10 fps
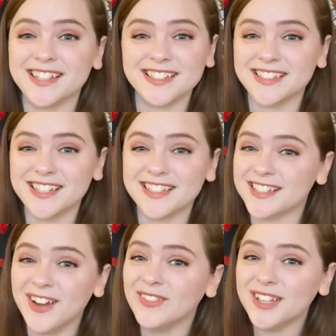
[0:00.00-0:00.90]
It's
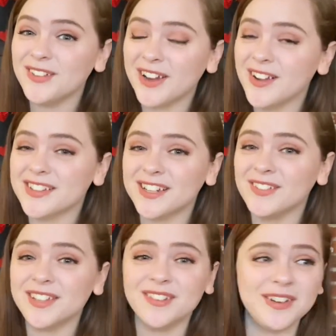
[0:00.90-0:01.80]
not really
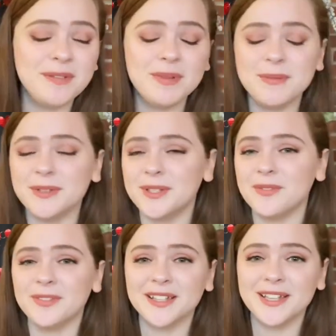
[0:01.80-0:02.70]
around. People
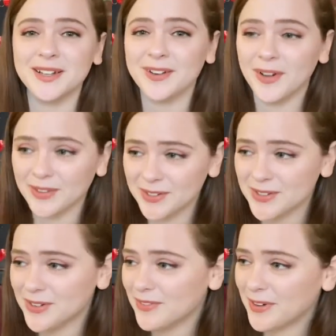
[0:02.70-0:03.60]
don't really acknowledge
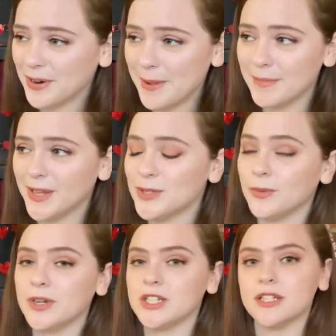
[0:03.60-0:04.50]
her very much,
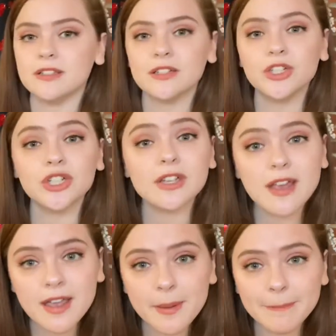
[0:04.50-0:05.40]
which is a
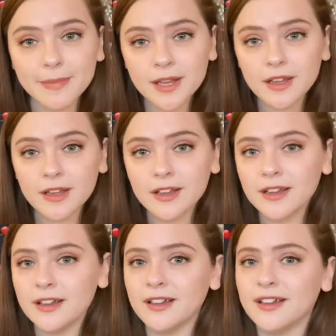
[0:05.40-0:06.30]
shame
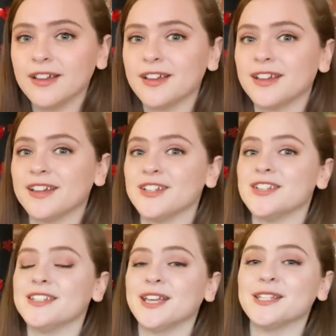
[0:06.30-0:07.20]
because
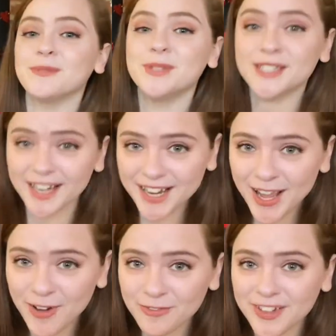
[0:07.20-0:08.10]
she's got some stunning
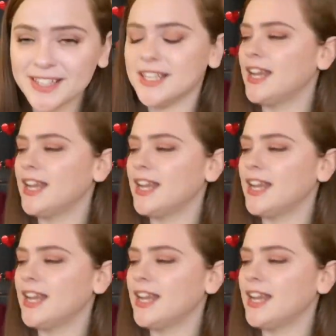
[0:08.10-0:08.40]
outfits.